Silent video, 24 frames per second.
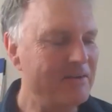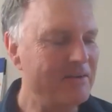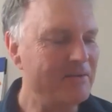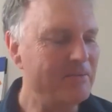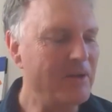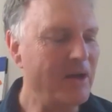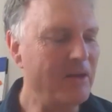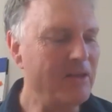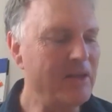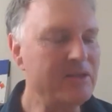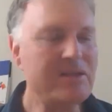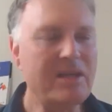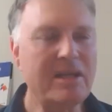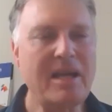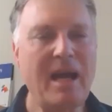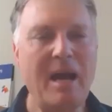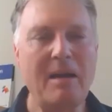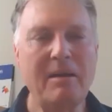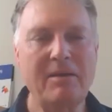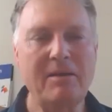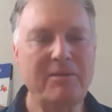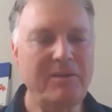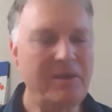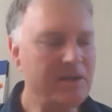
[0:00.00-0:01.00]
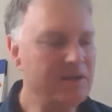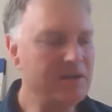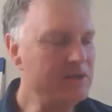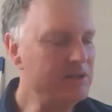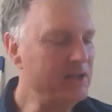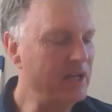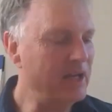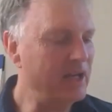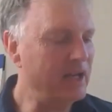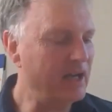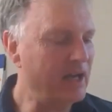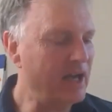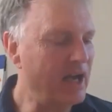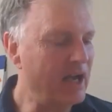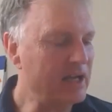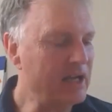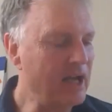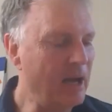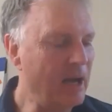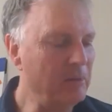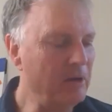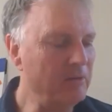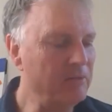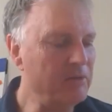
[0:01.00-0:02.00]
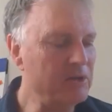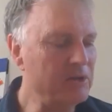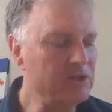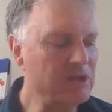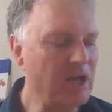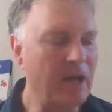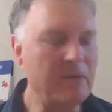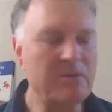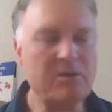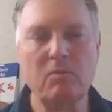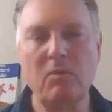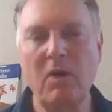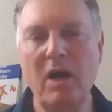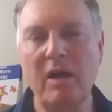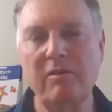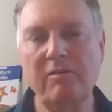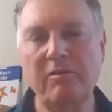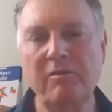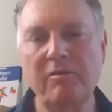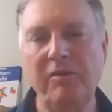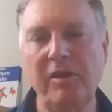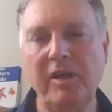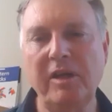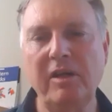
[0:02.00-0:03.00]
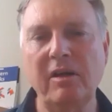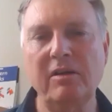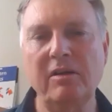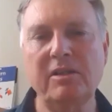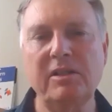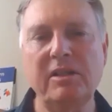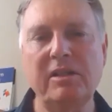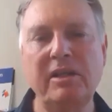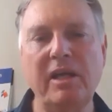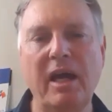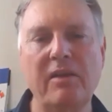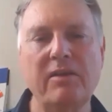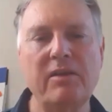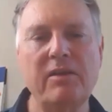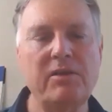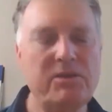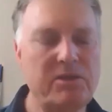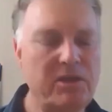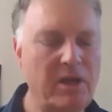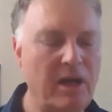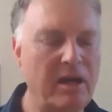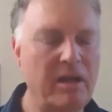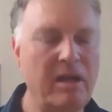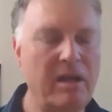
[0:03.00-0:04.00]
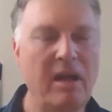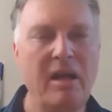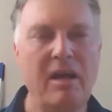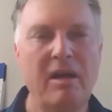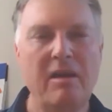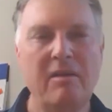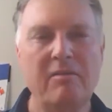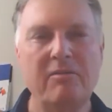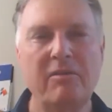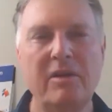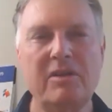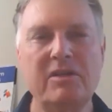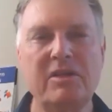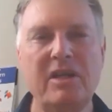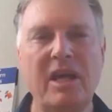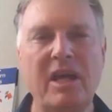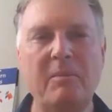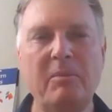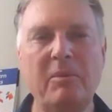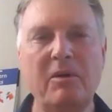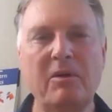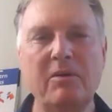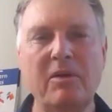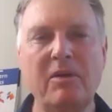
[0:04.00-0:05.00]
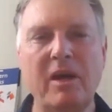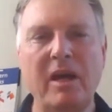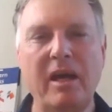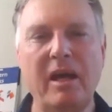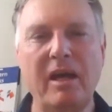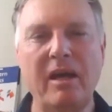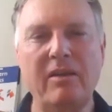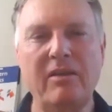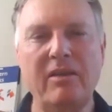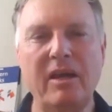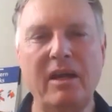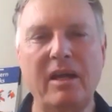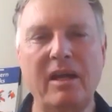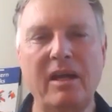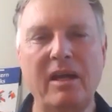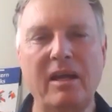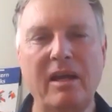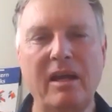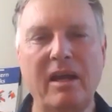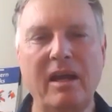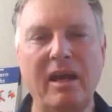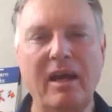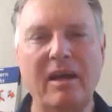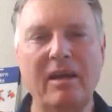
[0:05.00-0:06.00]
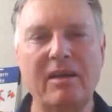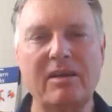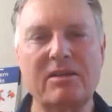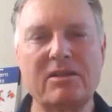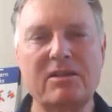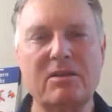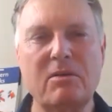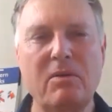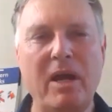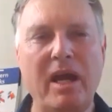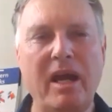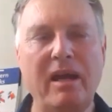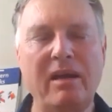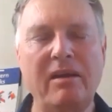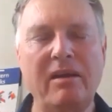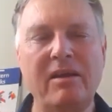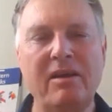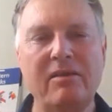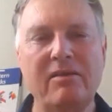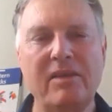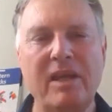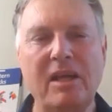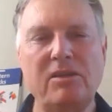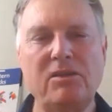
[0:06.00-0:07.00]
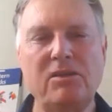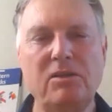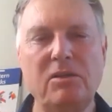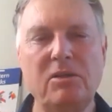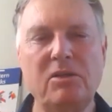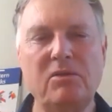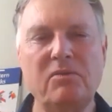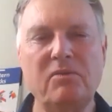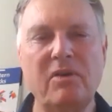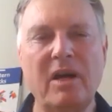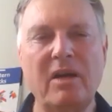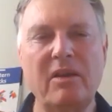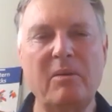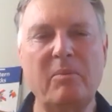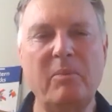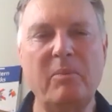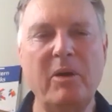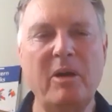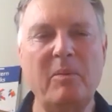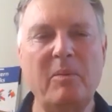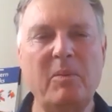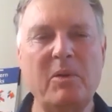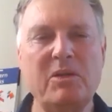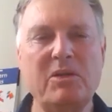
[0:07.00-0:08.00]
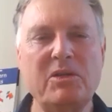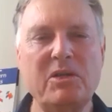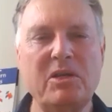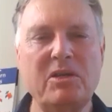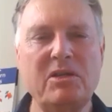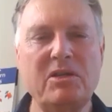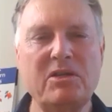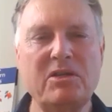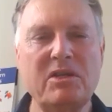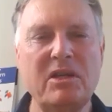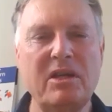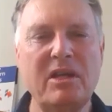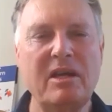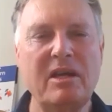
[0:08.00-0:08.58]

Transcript: Well, there's a couple of things here. A couple of the shapes won't fit onto the others. So, for example, the square, that's used for other purposes,